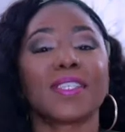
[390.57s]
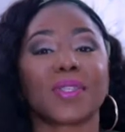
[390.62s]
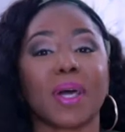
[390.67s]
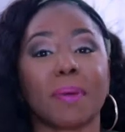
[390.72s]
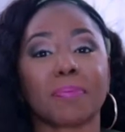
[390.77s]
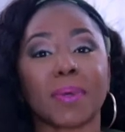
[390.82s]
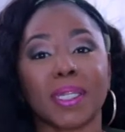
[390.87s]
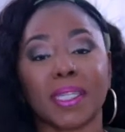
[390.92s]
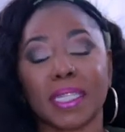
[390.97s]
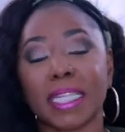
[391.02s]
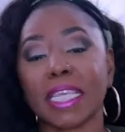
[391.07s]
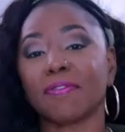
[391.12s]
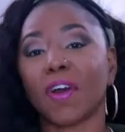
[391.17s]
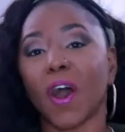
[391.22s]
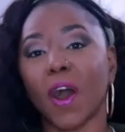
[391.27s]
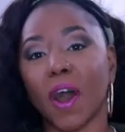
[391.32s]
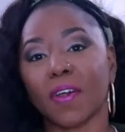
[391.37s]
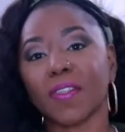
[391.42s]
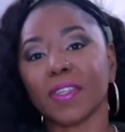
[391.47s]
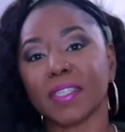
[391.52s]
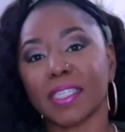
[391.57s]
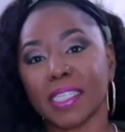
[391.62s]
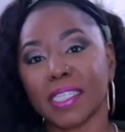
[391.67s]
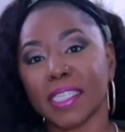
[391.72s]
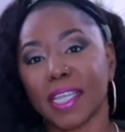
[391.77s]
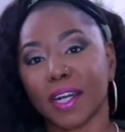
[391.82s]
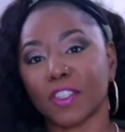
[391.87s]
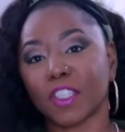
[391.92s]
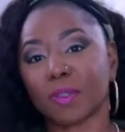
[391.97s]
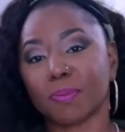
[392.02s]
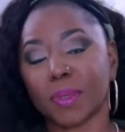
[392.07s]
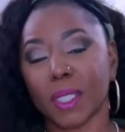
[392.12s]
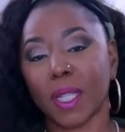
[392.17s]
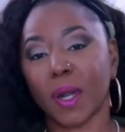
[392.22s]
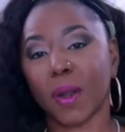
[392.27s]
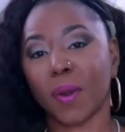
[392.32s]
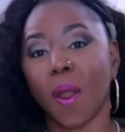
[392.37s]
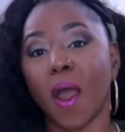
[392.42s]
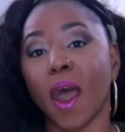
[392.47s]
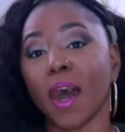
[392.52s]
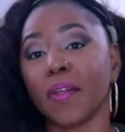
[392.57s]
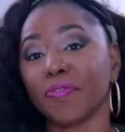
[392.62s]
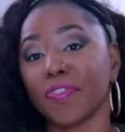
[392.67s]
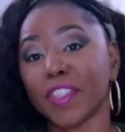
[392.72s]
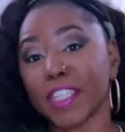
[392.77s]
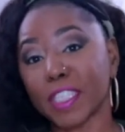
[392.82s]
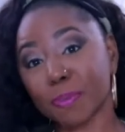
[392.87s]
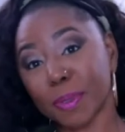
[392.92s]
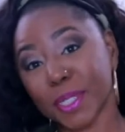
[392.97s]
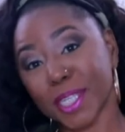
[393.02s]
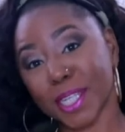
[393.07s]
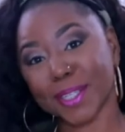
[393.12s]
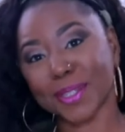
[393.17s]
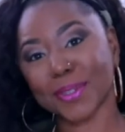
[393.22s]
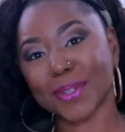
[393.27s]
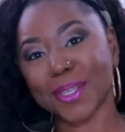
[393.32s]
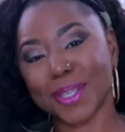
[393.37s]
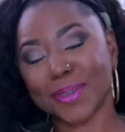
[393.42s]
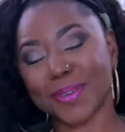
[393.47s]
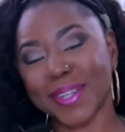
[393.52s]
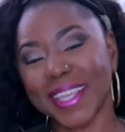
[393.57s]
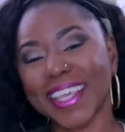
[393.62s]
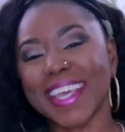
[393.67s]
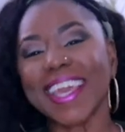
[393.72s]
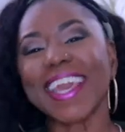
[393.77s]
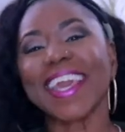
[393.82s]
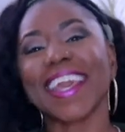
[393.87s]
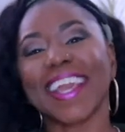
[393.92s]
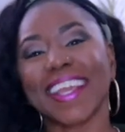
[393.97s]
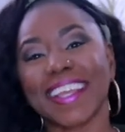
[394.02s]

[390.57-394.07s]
So I'm gonna leave all the details below on this particular unit